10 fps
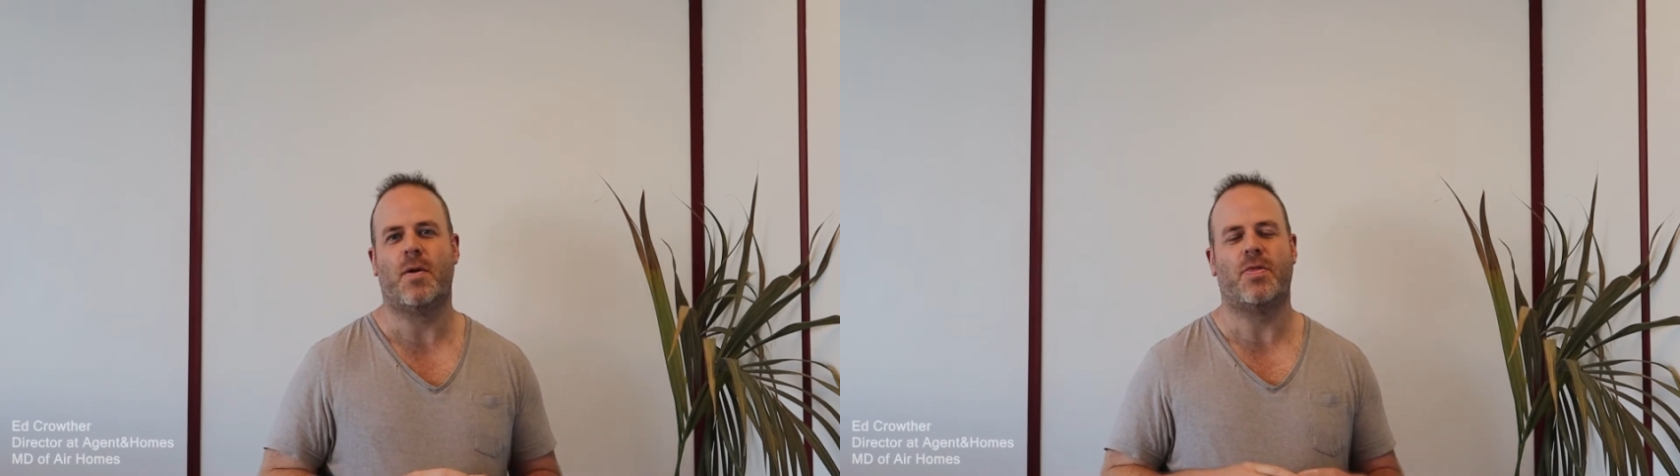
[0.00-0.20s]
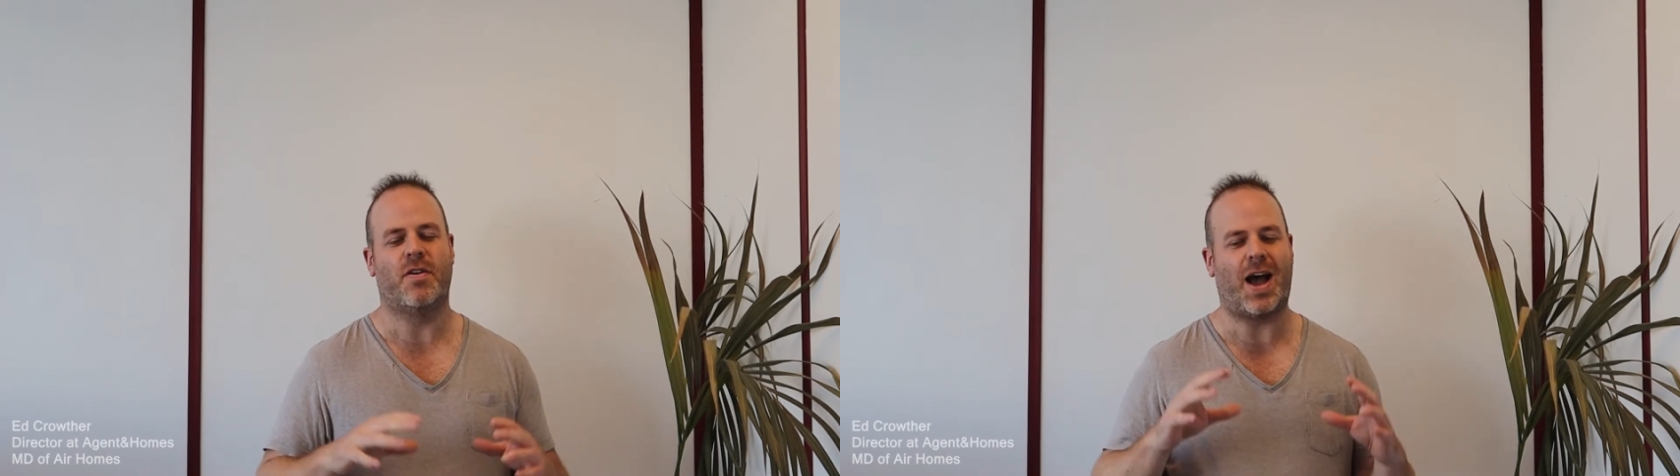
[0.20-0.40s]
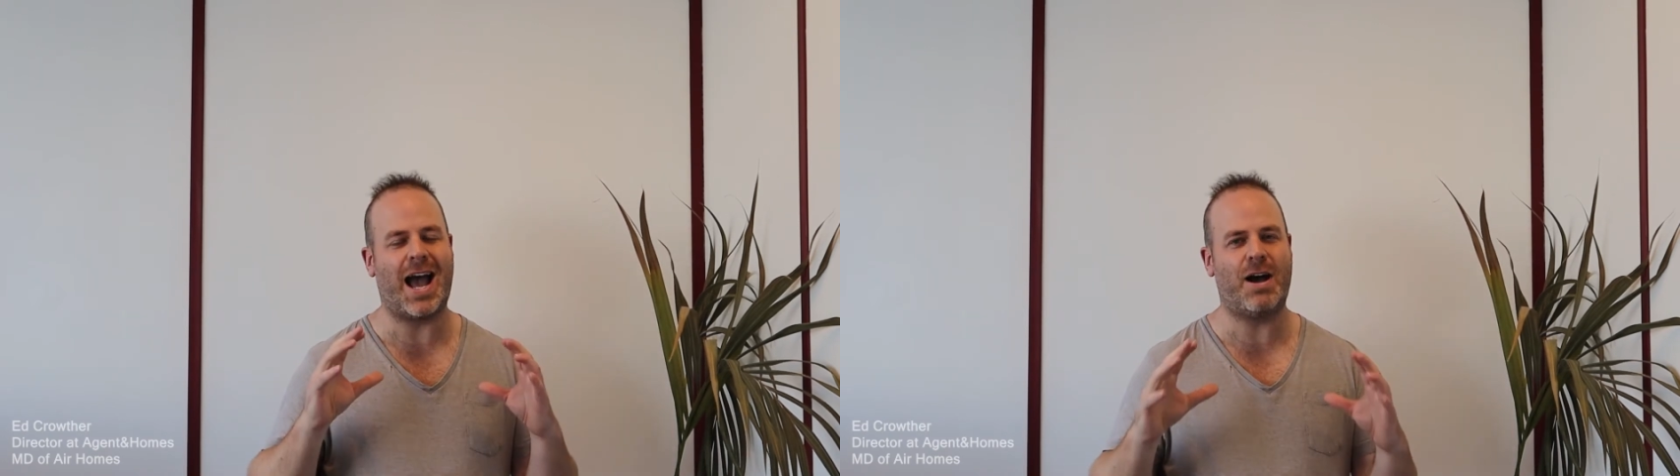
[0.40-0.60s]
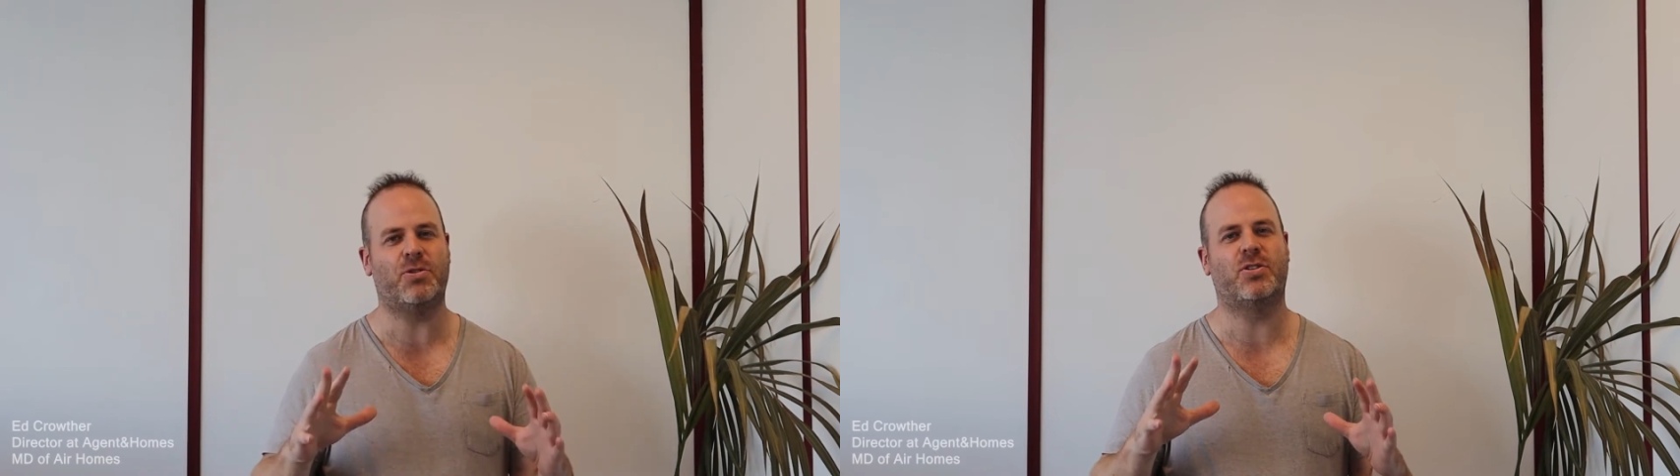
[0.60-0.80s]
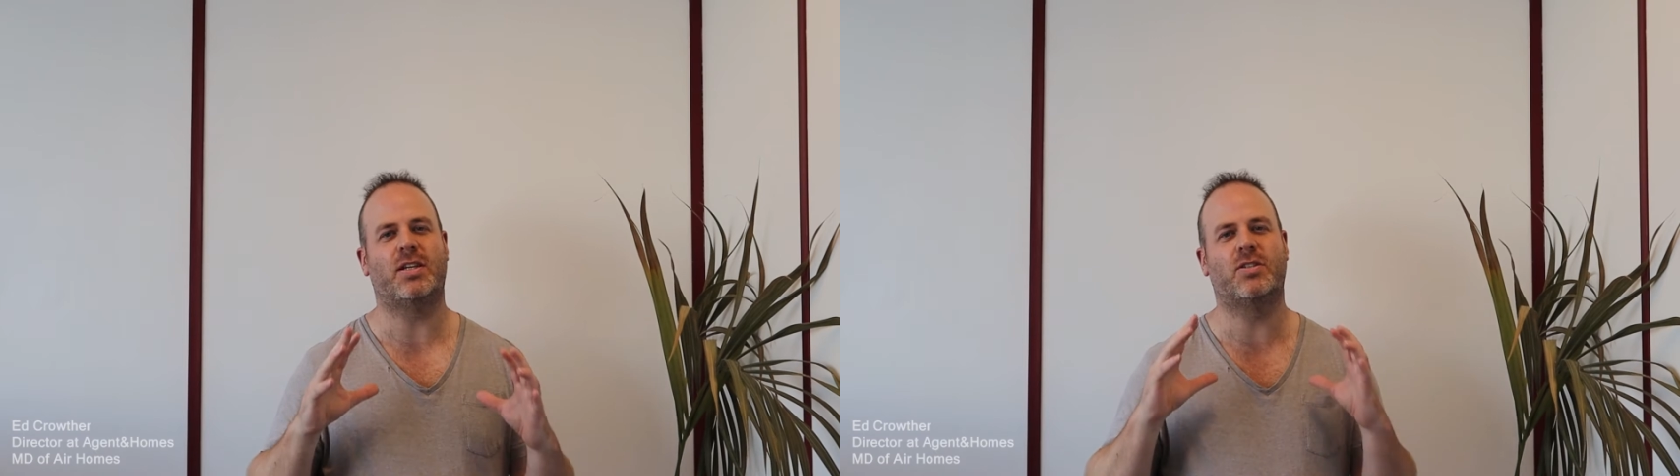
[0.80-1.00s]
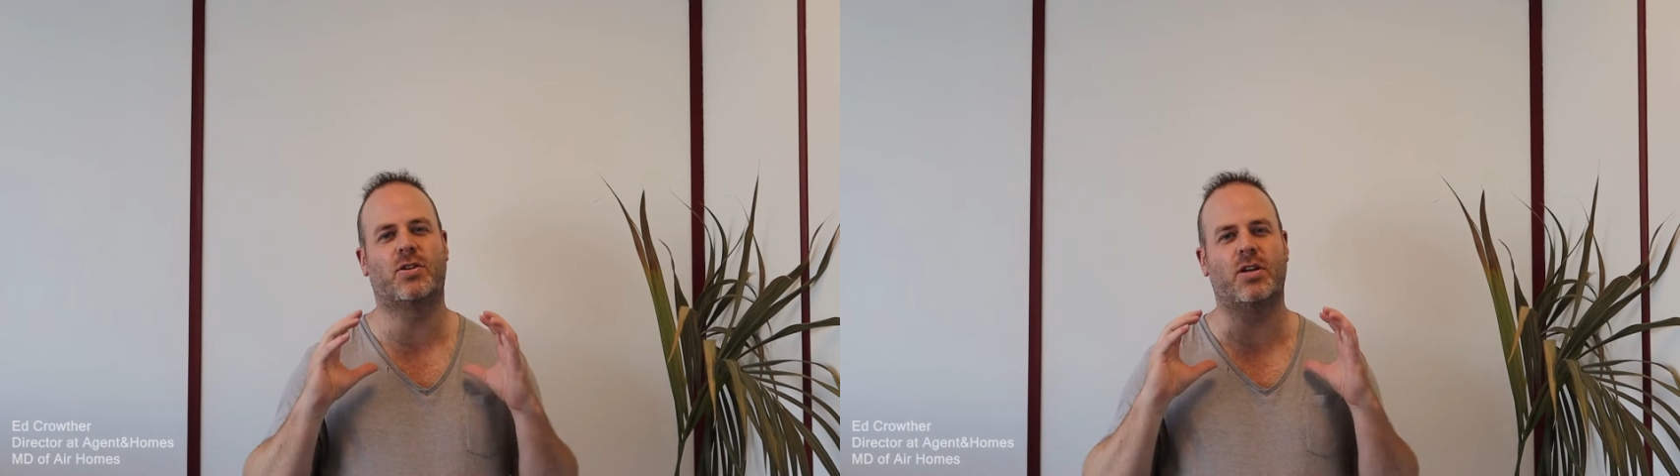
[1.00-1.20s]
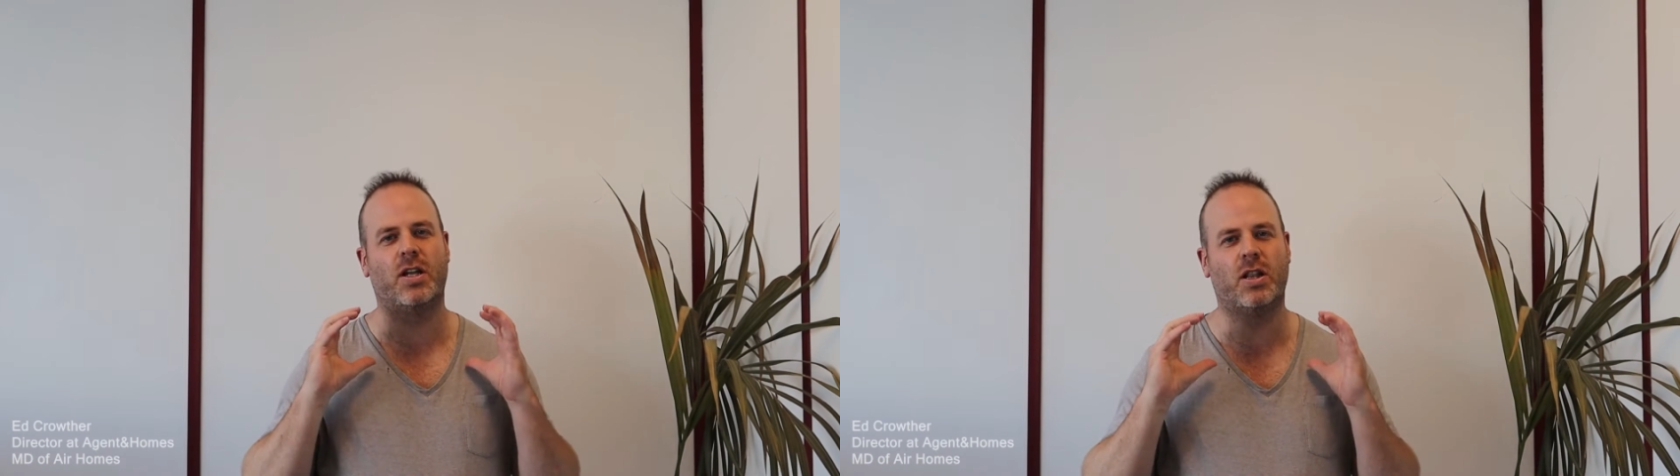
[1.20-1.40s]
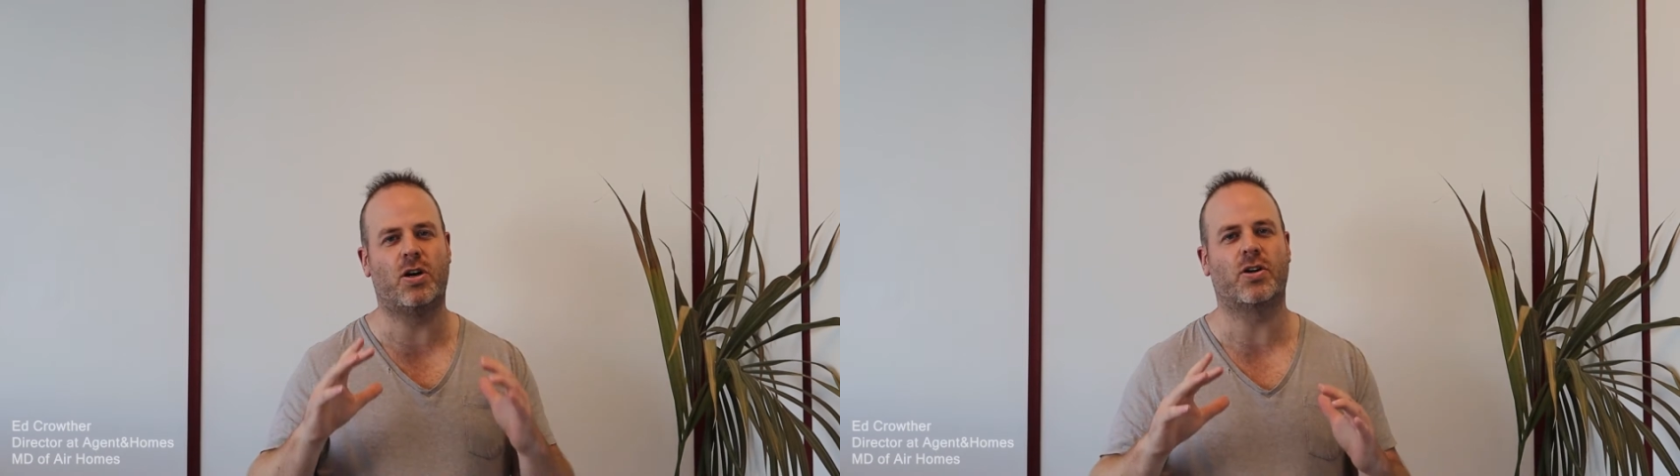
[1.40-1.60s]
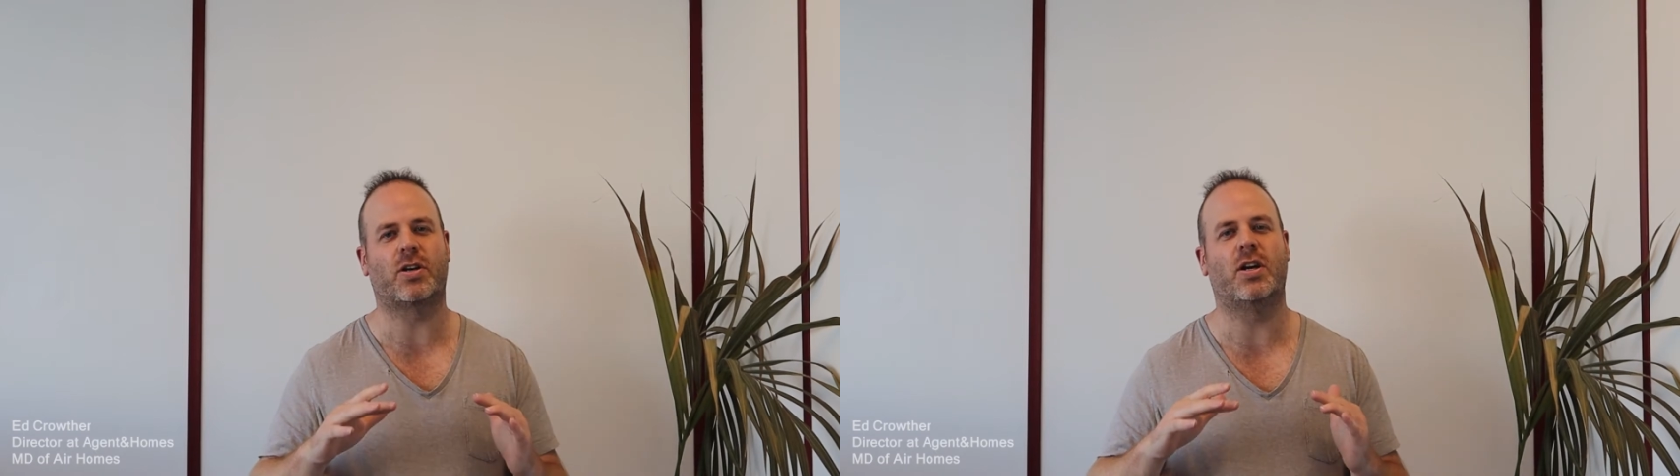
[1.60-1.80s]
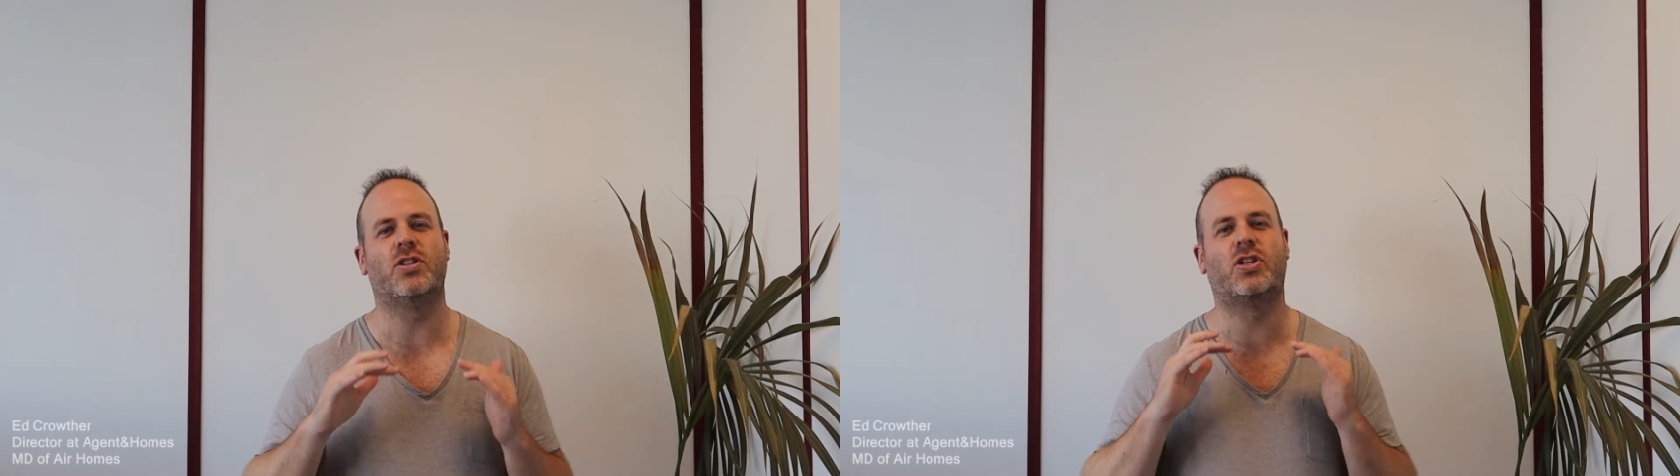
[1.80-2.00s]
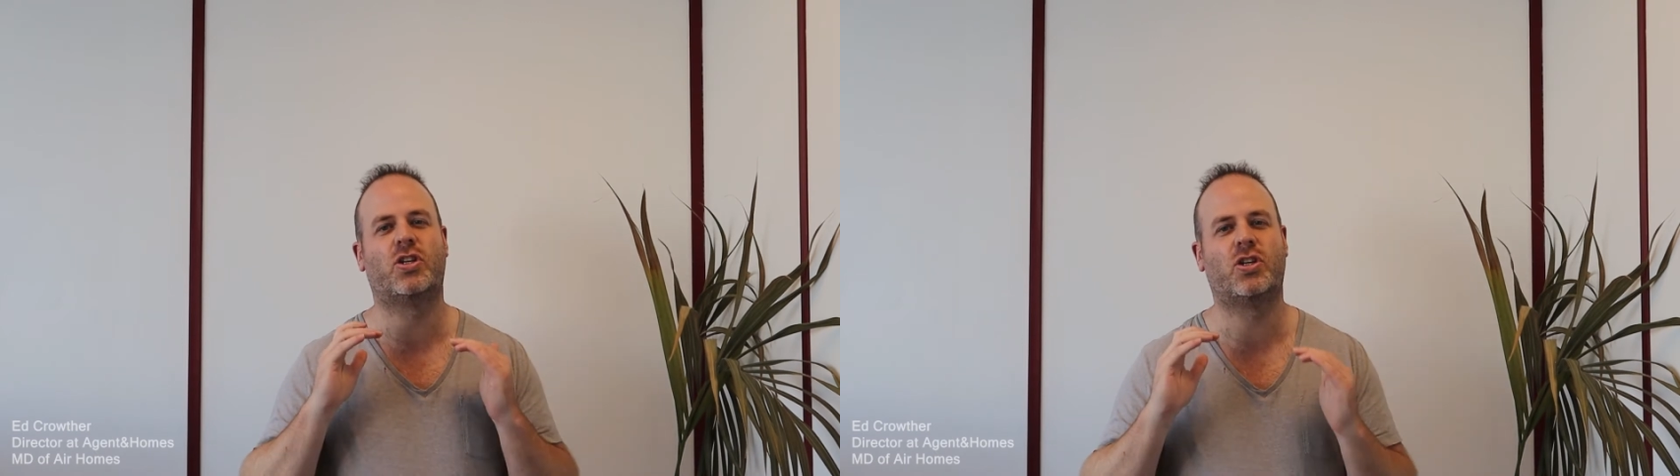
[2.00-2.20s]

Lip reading: the house is going to look as